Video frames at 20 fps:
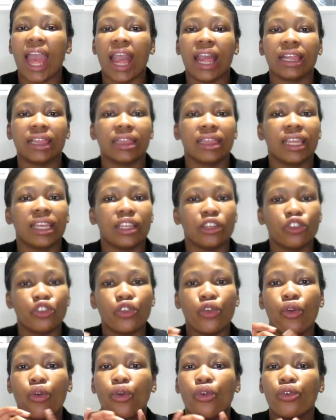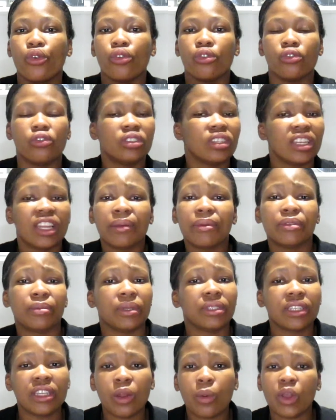And then your username is
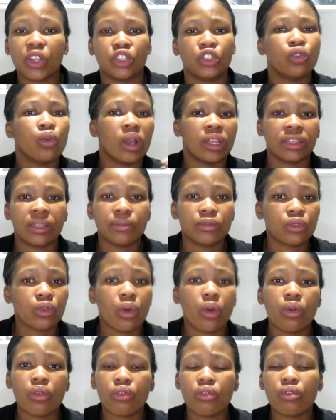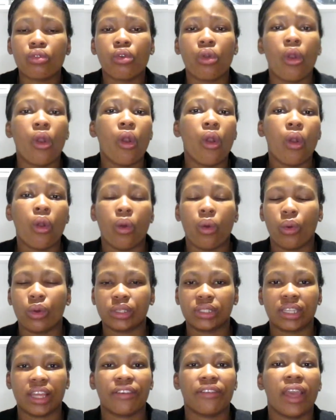basically what you want them to call you
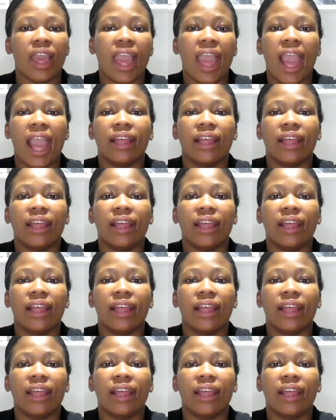or stuff.